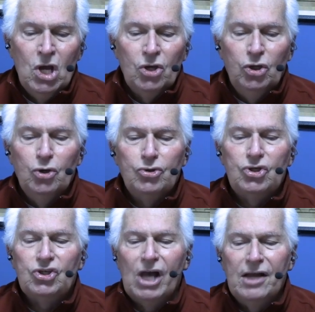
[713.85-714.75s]
"You
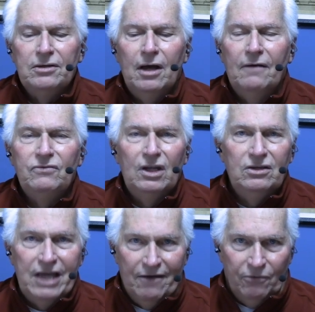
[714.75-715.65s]
son of the
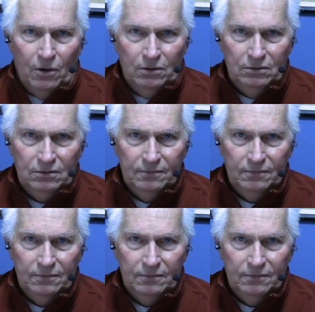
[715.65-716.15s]
devil,